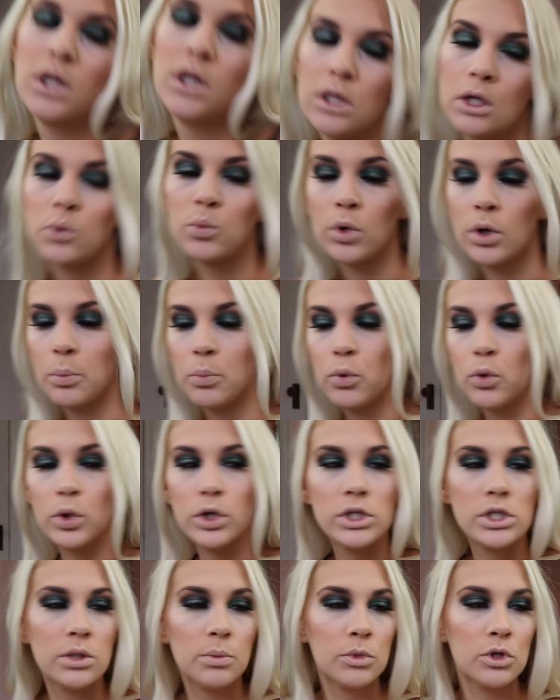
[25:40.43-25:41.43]
and we're
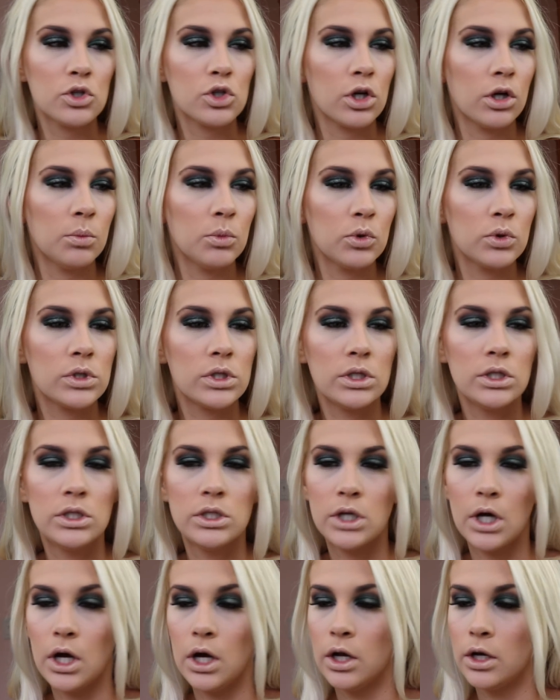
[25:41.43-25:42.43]
pretty much almost
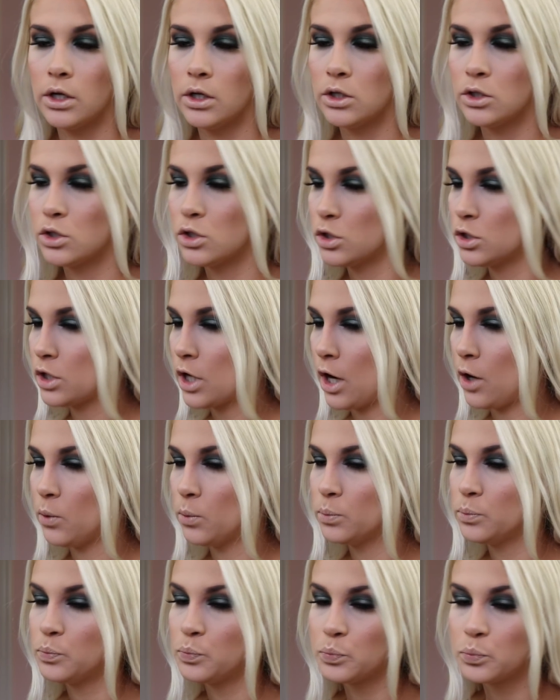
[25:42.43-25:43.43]
done. So